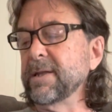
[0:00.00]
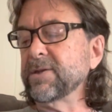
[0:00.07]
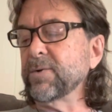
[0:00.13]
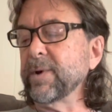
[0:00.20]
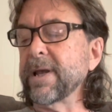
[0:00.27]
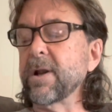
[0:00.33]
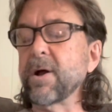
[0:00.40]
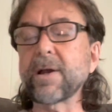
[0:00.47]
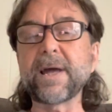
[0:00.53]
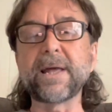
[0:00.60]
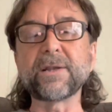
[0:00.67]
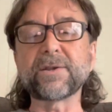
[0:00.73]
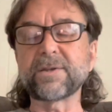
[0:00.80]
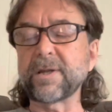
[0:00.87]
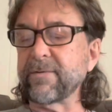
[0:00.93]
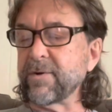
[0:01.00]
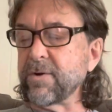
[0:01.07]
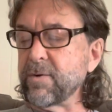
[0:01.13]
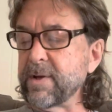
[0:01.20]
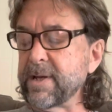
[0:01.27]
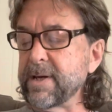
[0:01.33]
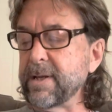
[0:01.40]
so we got all kinds of stuff
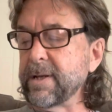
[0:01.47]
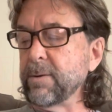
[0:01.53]
going on,